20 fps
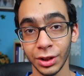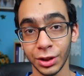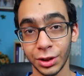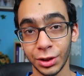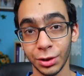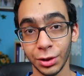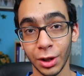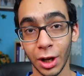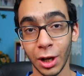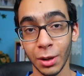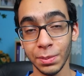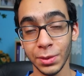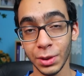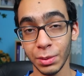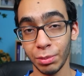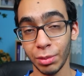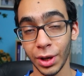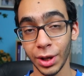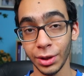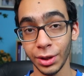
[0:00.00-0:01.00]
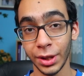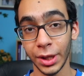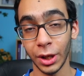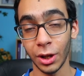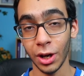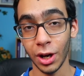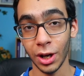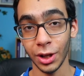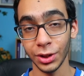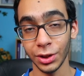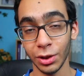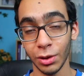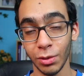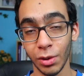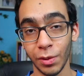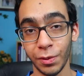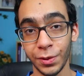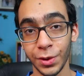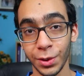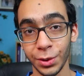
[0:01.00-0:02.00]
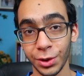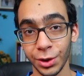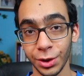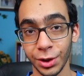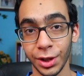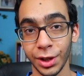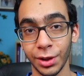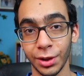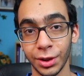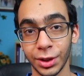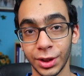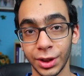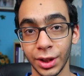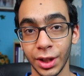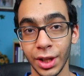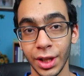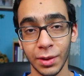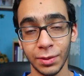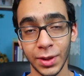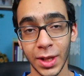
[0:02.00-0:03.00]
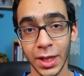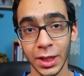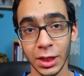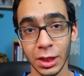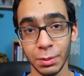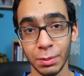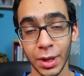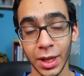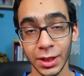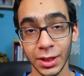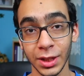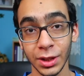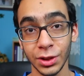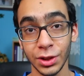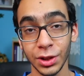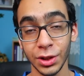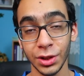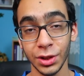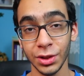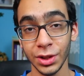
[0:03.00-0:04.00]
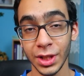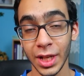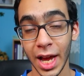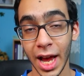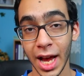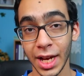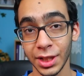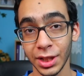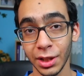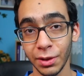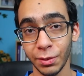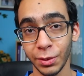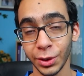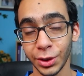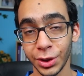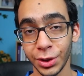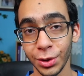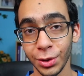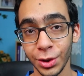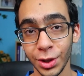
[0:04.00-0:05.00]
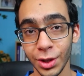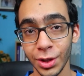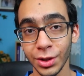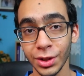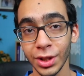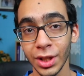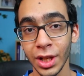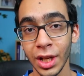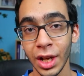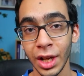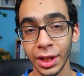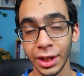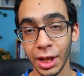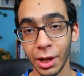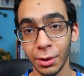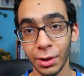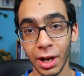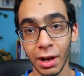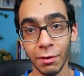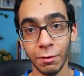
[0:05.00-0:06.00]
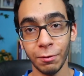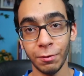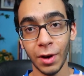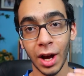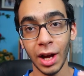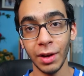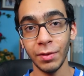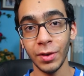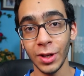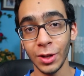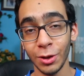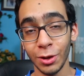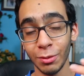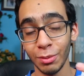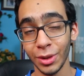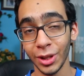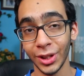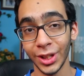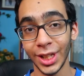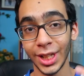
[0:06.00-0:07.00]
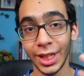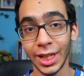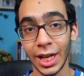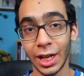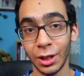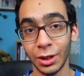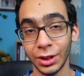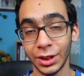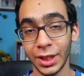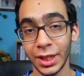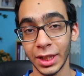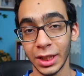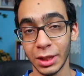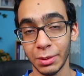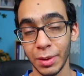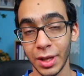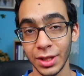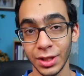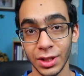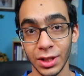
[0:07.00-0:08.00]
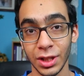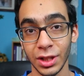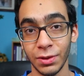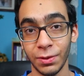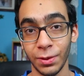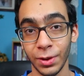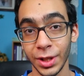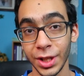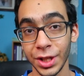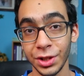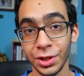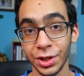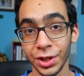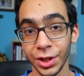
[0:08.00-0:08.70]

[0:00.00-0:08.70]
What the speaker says: to help spread the cost over future years. If they expected to use the asset for 2 years, they would have $500 million in expenses for each